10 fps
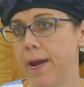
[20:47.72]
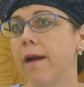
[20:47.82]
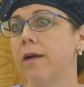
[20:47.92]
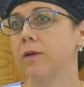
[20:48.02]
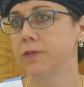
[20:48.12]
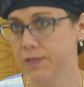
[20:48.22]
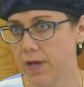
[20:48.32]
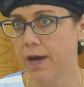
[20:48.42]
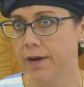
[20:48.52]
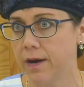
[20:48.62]
Paro's
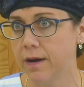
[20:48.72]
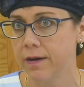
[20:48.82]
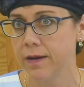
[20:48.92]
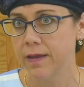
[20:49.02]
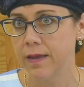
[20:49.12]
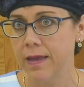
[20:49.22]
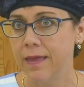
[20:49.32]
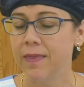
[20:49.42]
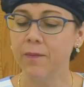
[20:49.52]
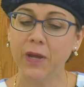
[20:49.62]
daughter.
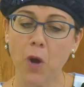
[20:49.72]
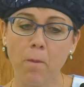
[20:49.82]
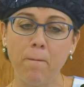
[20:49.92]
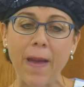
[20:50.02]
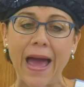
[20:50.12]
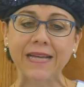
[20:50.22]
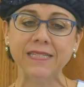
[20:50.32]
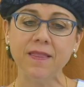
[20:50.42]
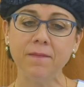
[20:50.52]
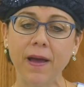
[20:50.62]
Then we go back
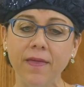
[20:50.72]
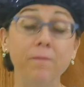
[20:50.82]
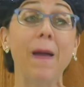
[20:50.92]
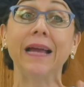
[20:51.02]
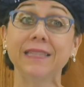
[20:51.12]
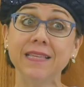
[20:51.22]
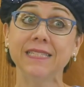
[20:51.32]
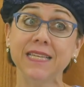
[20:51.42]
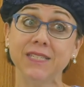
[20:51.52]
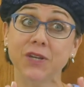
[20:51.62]
to the, back to the
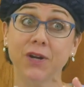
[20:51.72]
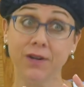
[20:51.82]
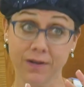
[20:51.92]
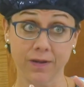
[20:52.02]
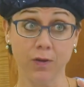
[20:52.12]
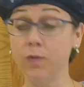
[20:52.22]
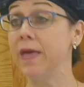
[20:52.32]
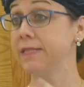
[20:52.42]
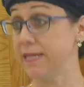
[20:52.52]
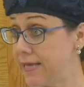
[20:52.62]
sister, who
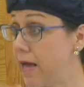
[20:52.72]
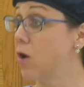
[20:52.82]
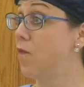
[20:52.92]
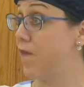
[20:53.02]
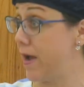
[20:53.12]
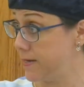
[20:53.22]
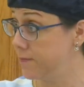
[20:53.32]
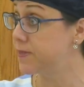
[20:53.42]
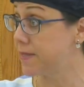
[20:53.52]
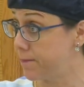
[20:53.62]
then says, I'll go find
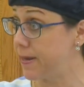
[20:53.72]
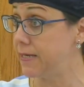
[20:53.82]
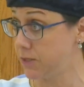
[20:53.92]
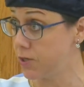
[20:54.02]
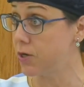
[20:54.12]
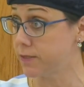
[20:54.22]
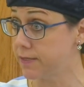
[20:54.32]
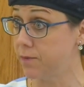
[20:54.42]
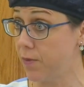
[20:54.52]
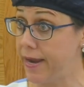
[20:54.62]
him somebody to nurse
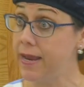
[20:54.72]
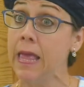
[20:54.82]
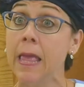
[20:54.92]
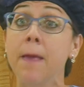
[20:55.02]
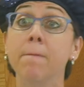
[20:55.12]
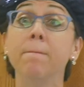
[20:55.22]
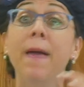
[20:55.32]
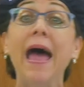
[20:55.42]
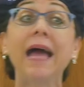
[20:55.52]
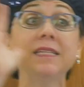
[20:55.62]
him, right?
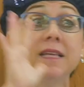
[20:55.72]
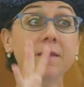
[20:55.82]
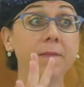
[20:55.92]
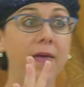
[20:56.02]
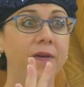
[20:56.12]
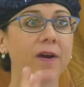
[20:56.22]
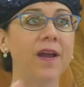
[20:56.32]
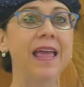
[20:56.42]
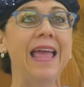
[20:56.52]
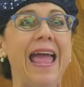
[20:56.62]
Back to the mother
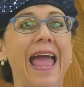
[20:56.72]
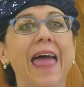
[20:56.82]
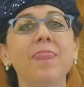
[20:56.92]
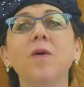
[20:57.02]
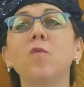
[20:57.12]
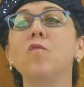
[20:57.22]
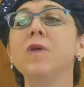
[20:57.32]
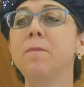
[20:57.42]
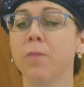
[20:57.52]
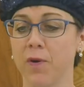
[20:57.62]
and the
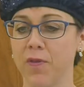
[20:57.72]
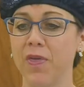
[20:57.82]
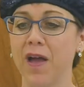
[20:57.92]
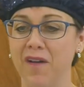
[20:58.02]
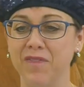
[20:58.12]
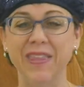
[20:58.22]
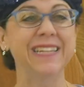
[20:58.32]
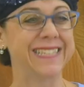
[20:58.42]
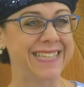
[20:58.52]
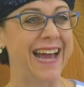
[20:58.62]
rebirth of
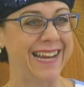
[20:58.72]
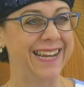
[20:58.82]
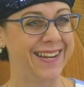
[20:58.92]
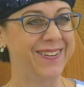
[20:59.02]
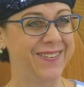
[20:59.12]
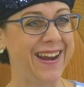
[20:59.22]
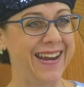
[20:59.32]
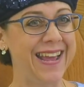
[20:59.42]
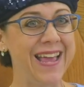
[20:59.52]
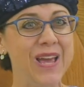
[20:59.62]
this son, right?